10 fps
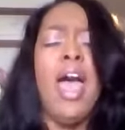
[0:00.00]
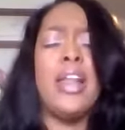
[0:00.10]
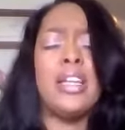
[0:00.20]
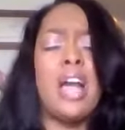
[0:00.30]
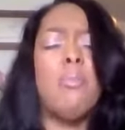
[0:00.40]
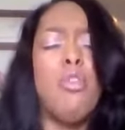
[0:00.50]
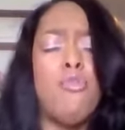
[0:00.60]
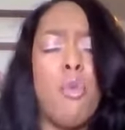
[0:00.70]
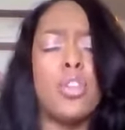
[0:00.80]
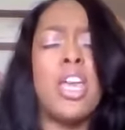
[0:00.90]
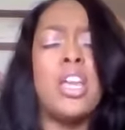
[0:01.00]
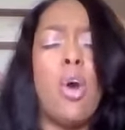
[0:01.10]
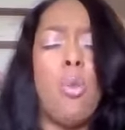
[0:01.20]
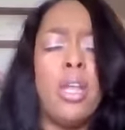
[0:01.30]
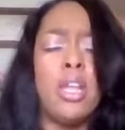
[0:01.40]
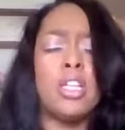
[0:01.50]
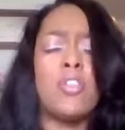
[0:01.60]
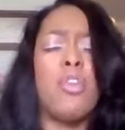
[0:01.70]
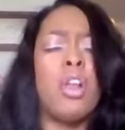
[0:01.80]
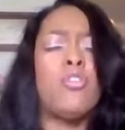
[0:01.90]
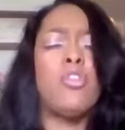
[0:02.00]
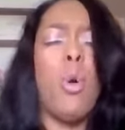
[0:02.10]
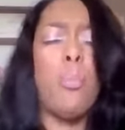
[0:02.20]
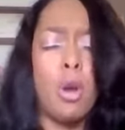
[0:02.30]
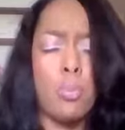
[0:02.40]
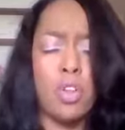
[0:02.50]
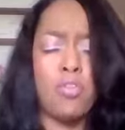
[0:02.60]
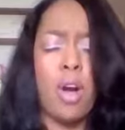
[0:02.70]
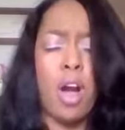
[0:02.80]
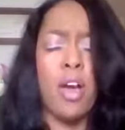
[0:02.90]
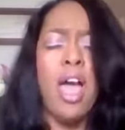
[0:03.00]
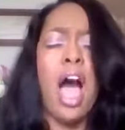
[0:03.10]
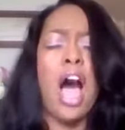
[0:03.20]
And as I move forth in obedience, full of your purpose, Father,